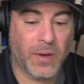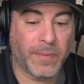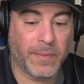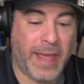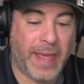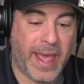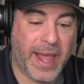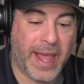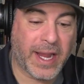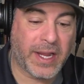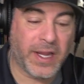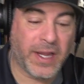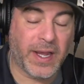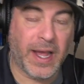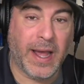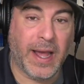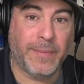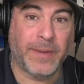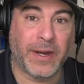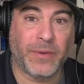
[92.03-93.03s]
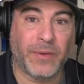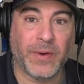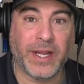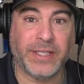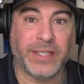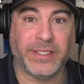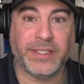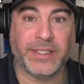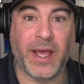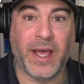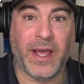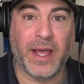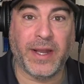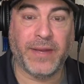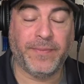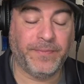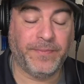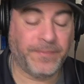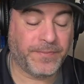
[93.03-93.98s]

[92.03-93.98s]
back on my right side,